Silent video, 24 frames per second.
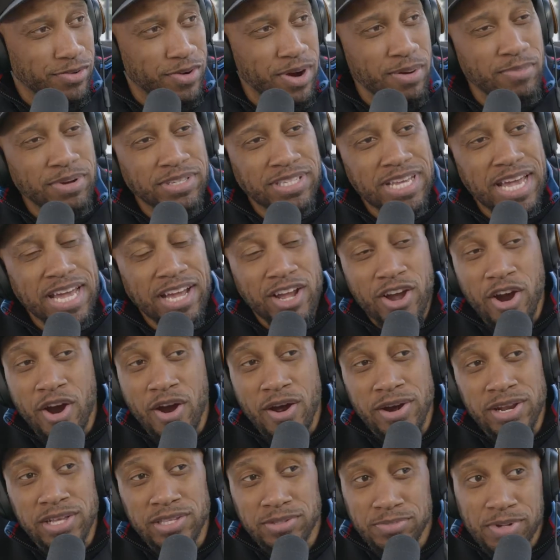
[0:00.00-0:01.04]
Grandma's had
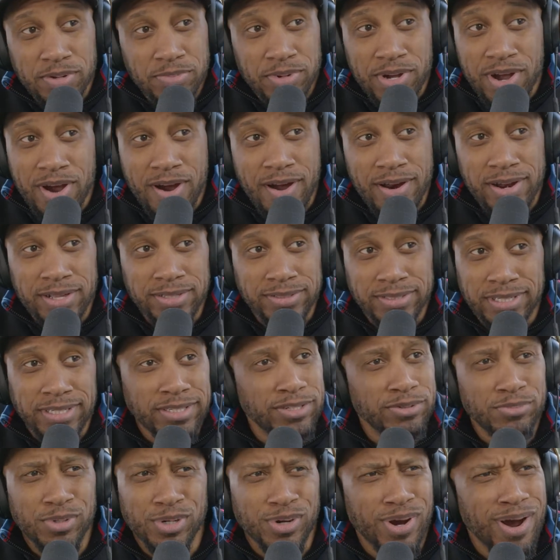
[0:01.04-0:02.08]
gardens. Remember gardens? Mm-hmm. Ain't
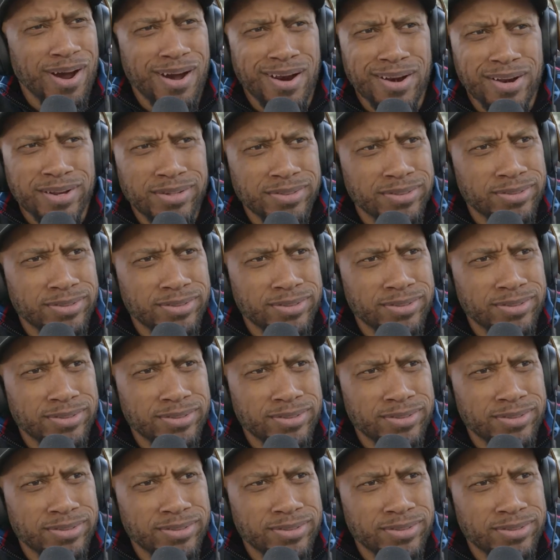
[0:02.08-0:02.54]
no more gardens.